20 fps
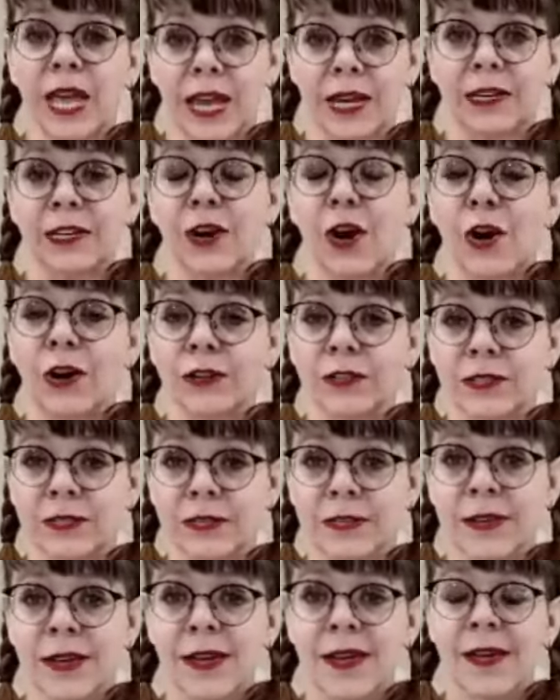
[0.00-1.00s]
Candy wow.
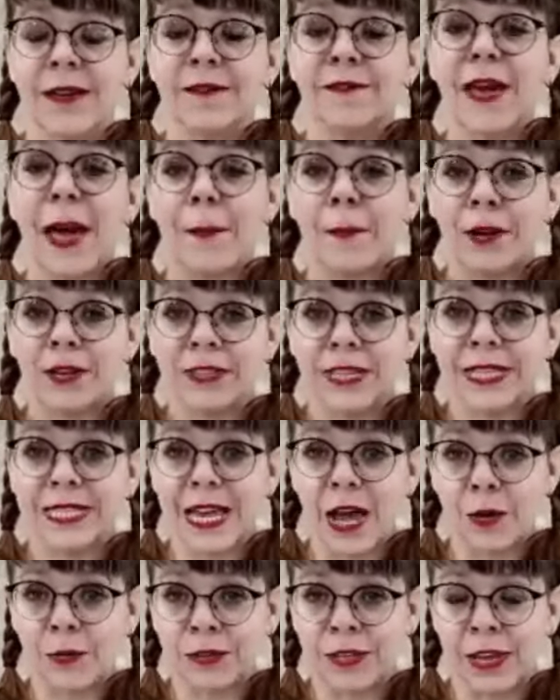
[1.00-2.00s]
Hearts fabric that's
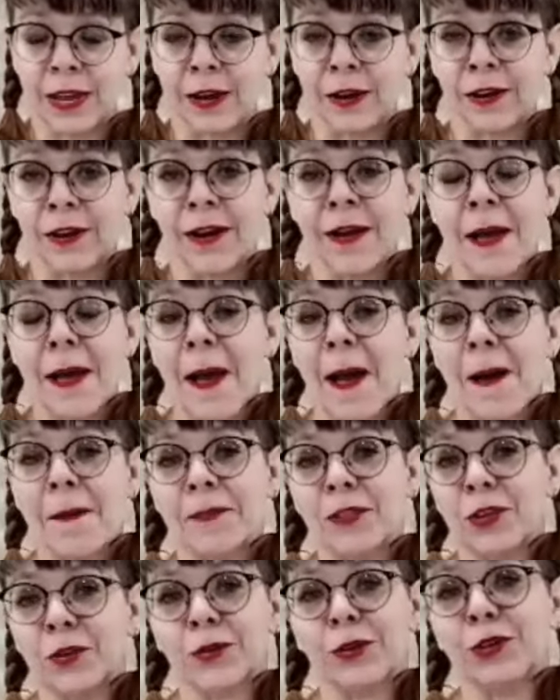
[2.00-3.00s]
out there um,
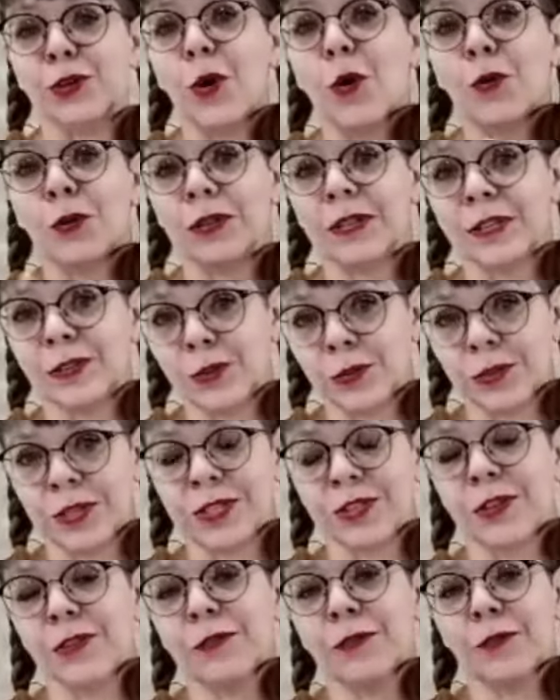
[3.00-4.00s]
that you could totally do
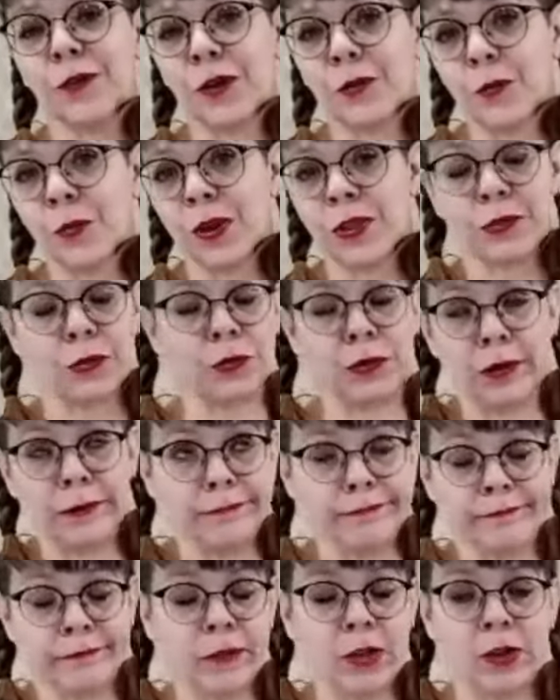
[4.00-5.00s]
this on the front with or
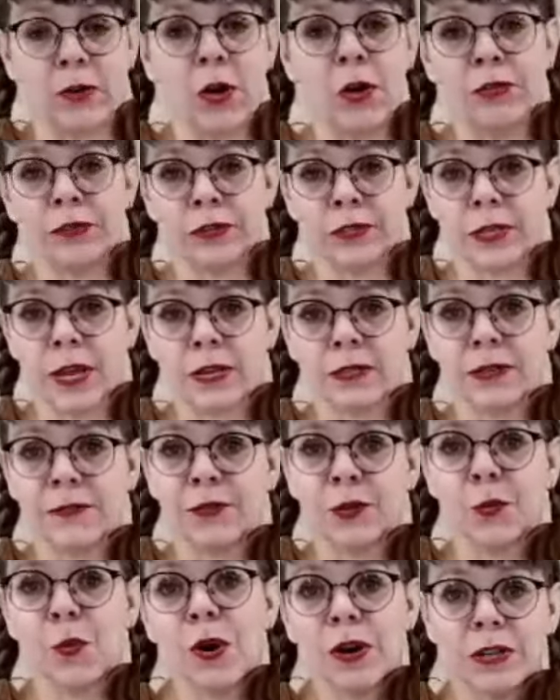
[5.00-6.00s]
on, all the sides if
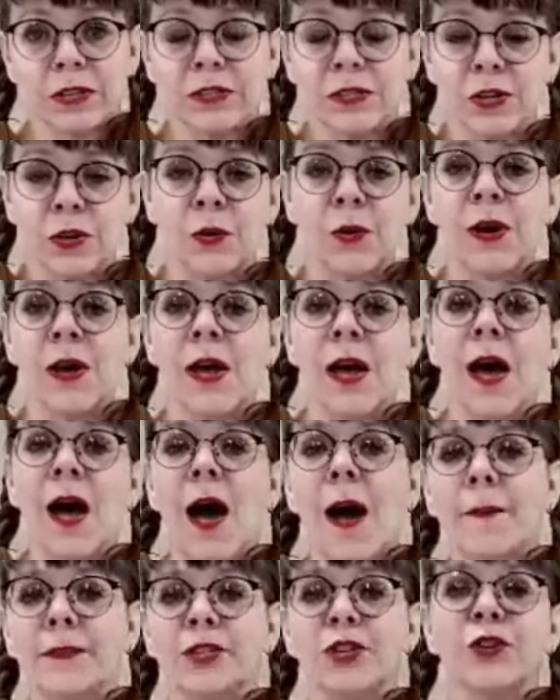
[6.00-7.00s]
you wanted to.
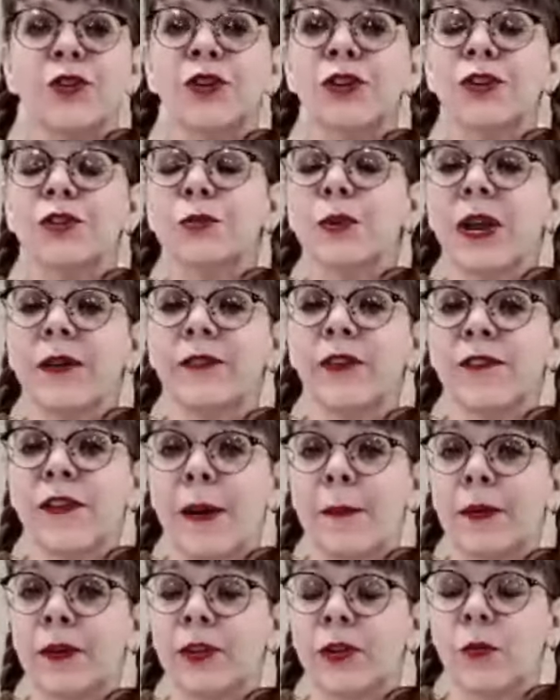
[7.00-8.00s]
Um, so you can use whatever
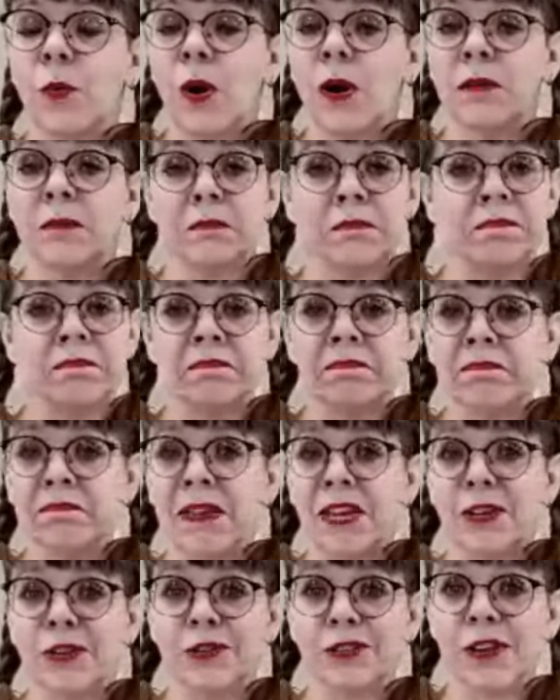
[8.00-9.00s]
fabric you want.
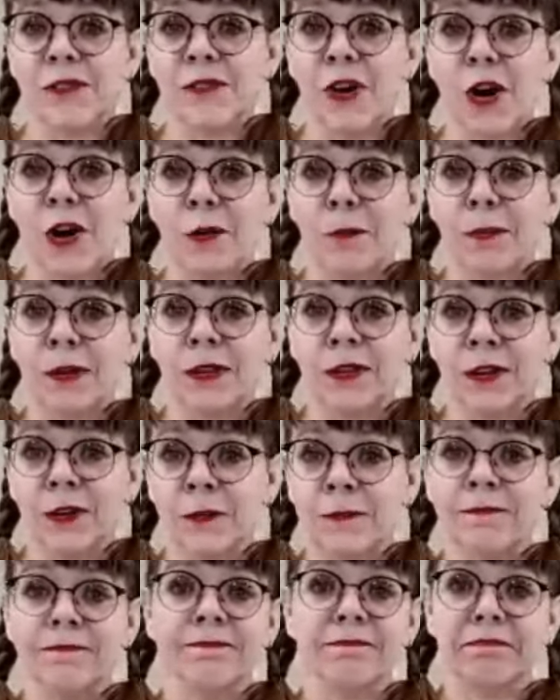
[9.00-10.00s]
Make yourself a heart
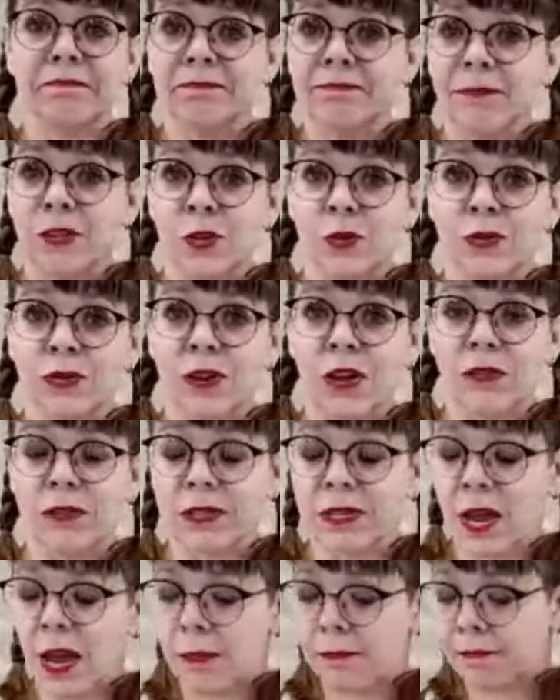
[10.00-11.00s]
pillow, use it all
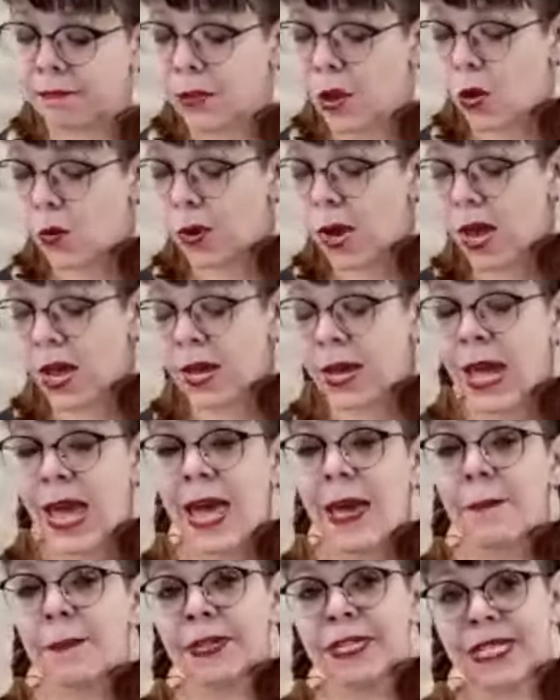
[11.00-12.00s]
the time. Okay.
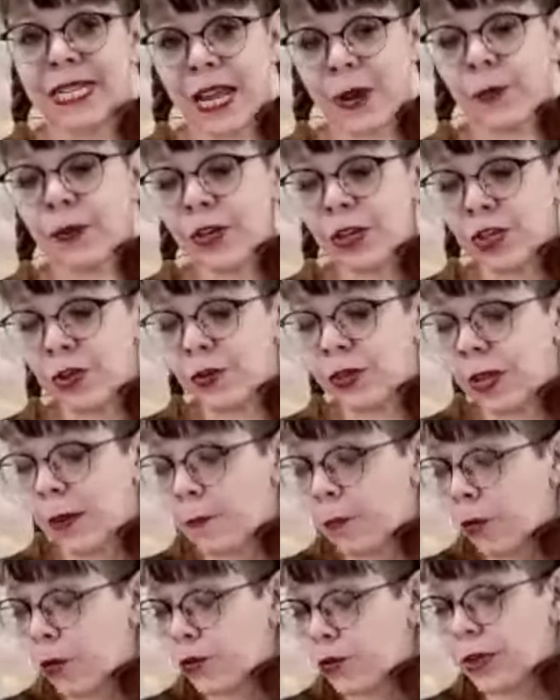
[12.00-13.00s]
But today we're going to do the
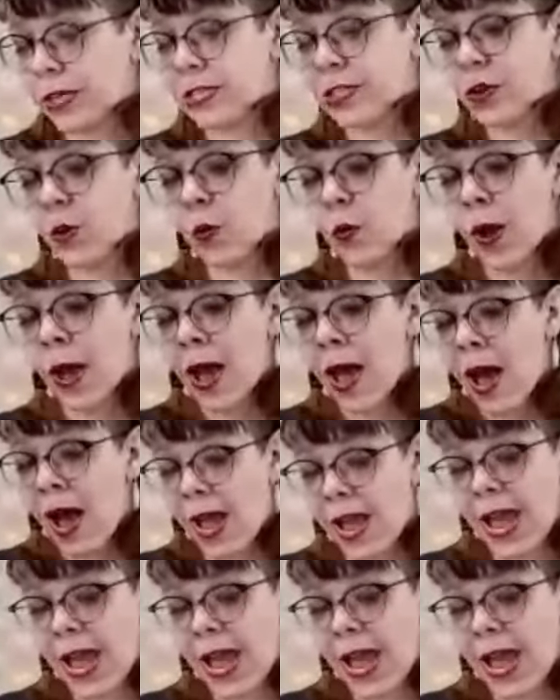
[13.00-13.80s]
embroidery. So I